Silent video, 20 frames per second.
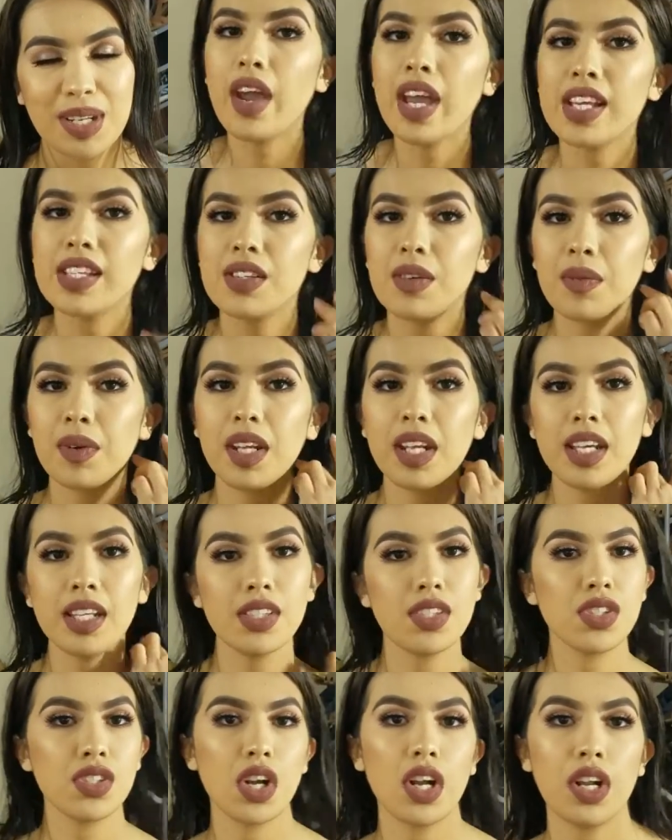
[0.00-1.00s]
Okay, so I'm gonna
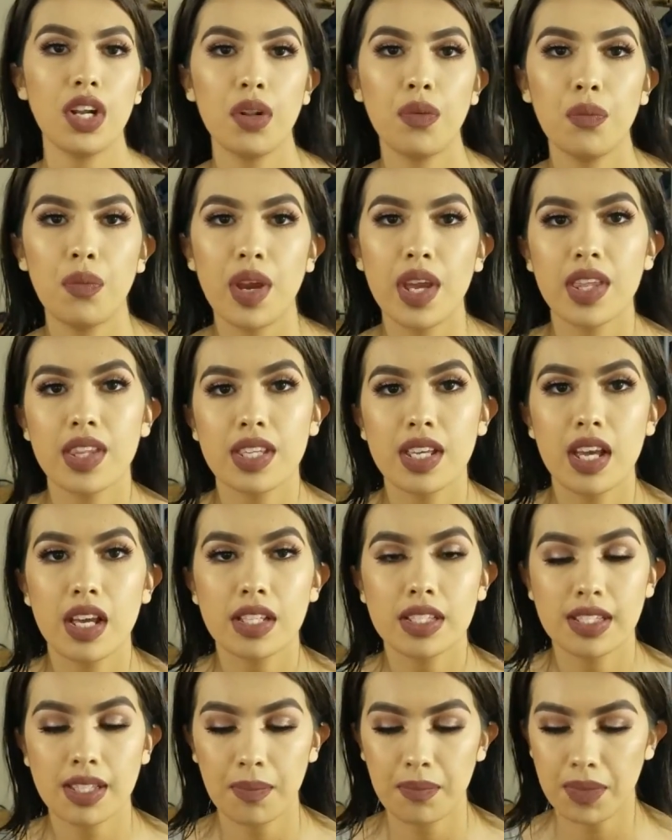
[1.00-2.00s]
get started with
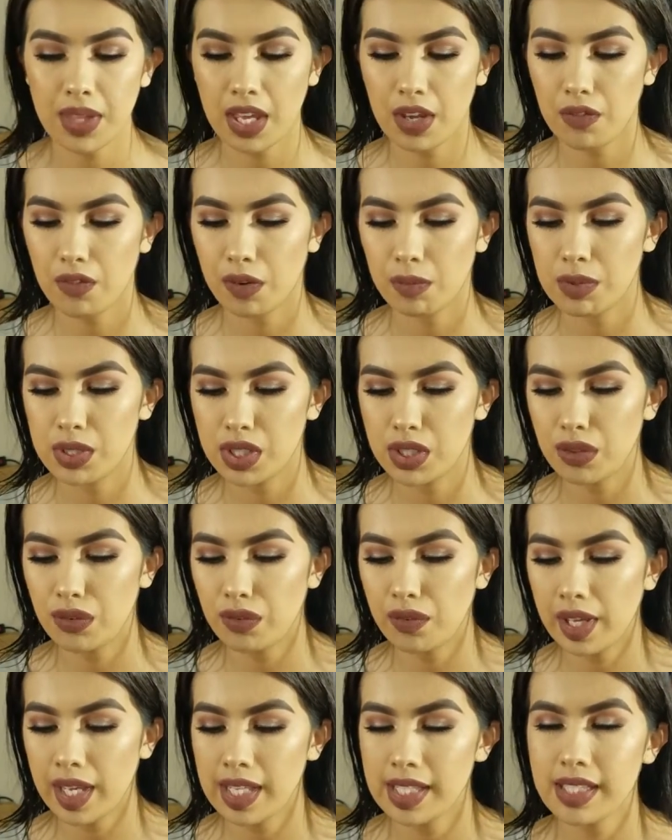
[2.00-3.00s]
something from Too
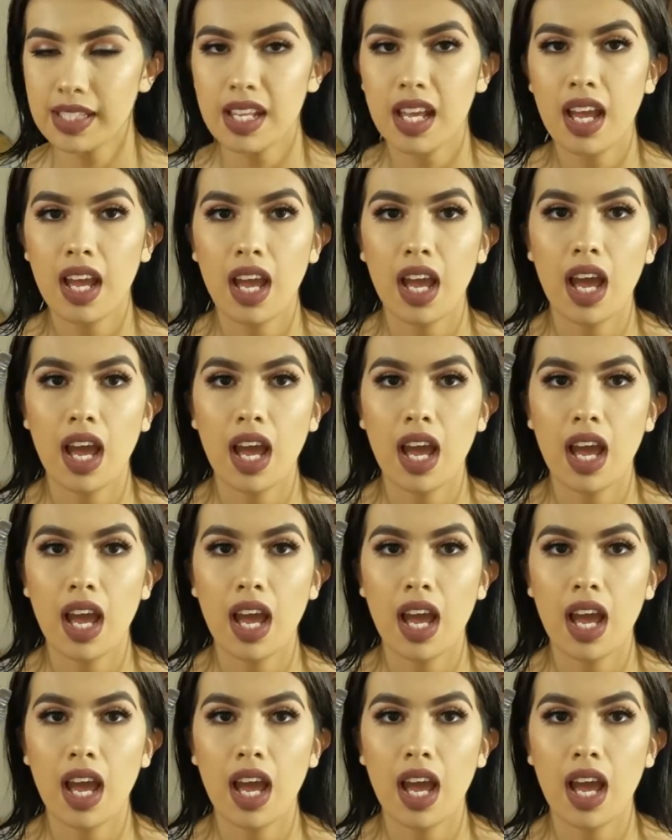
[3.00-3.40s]
Faced.